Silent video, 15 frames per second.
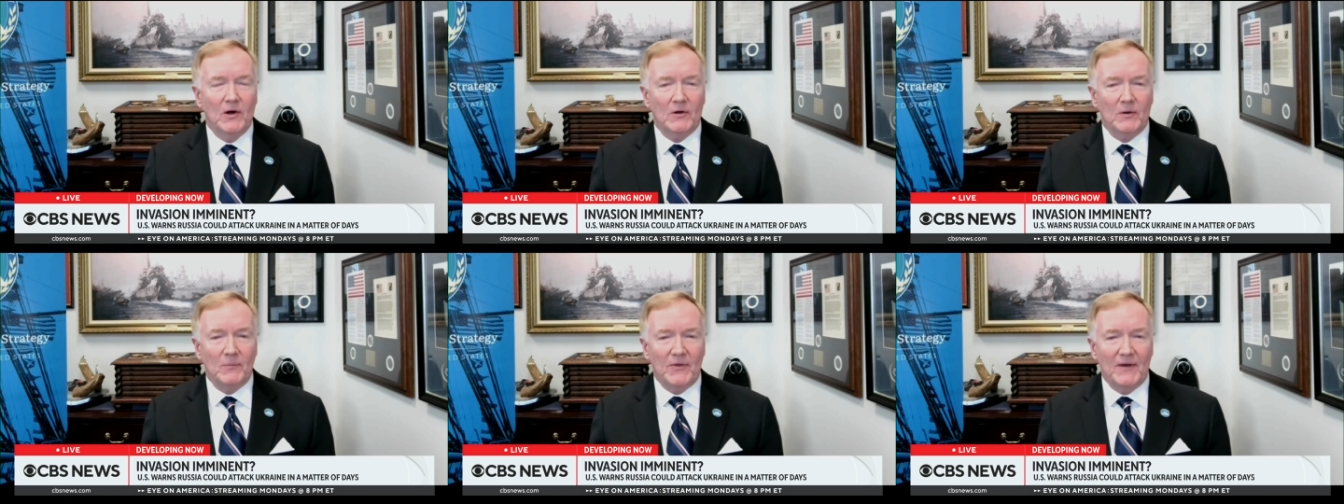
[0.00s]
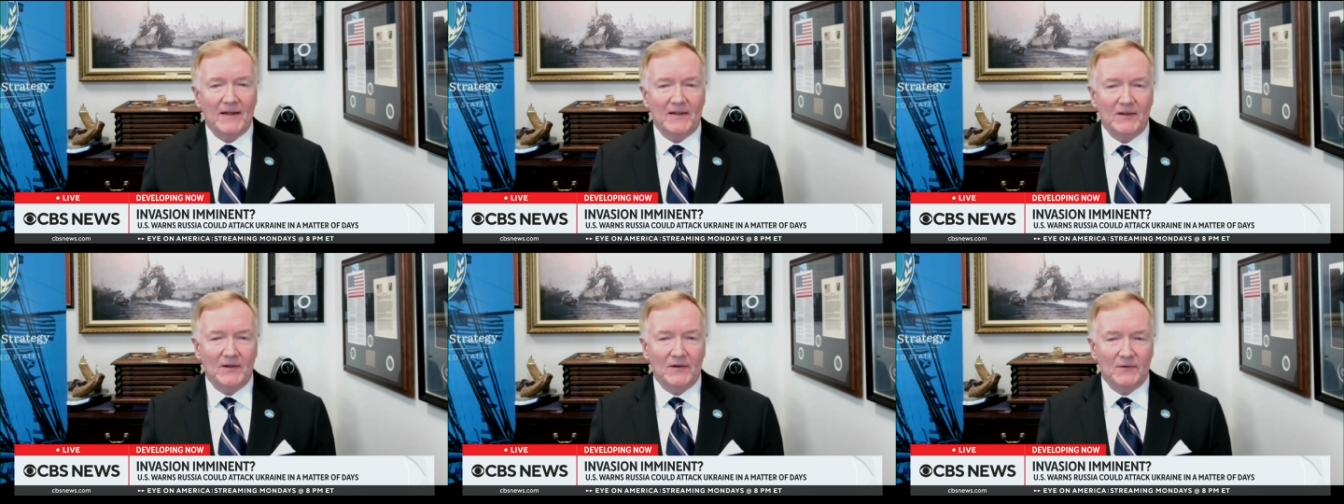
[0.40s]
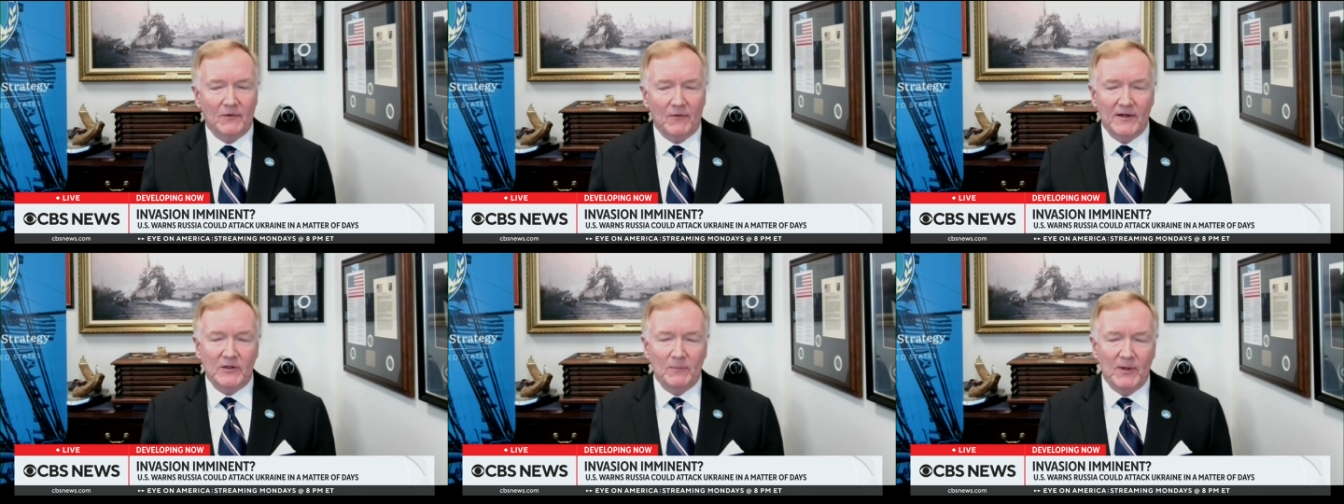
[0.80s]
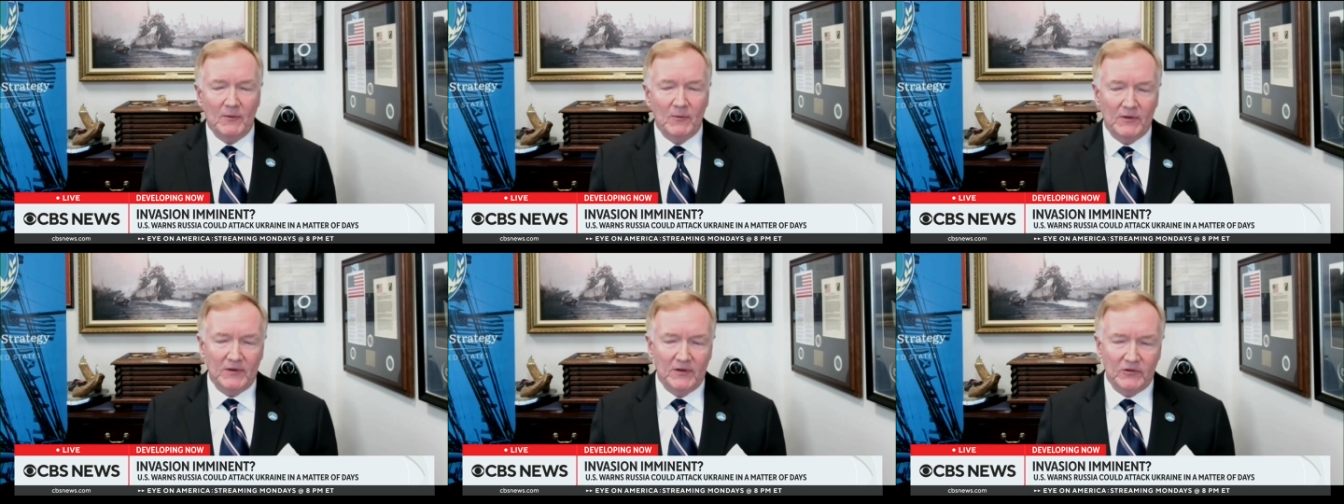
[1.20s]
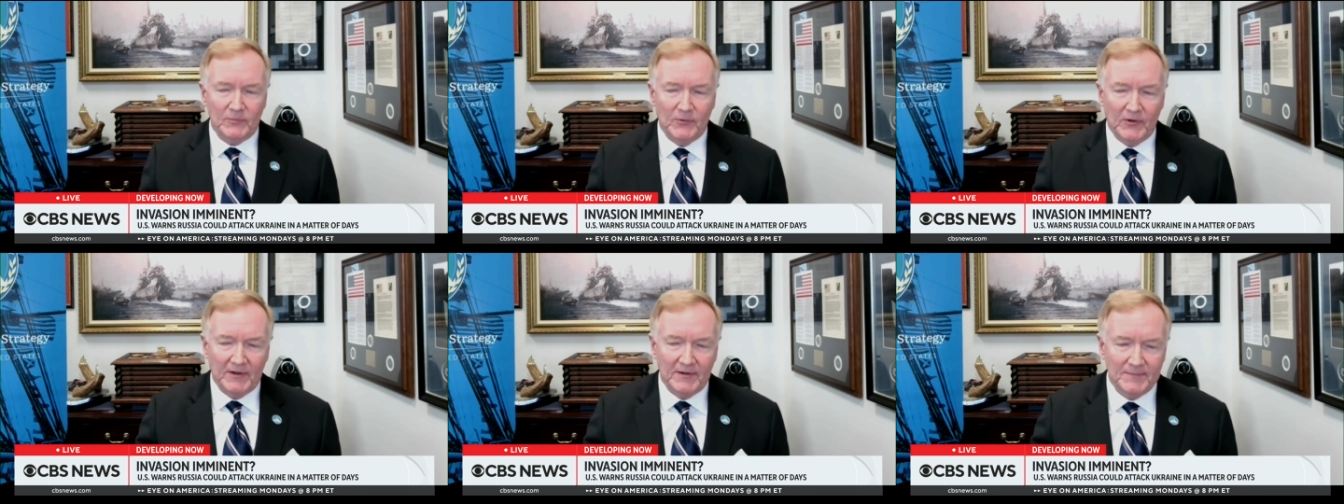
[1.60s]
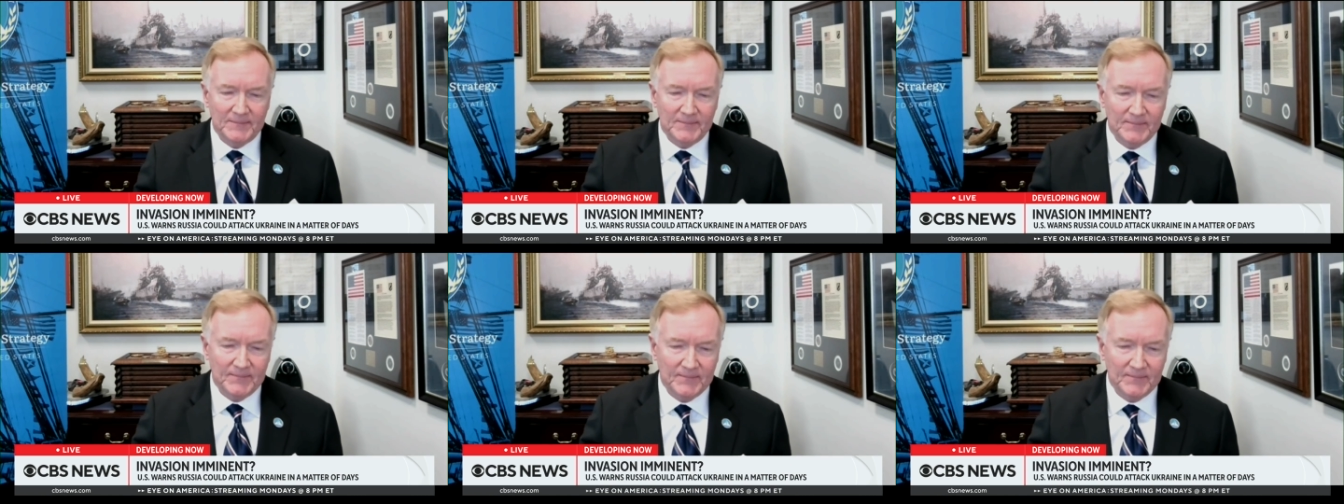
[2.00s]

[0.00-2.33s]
You're welcome. Thank you. Great to be with you this morning.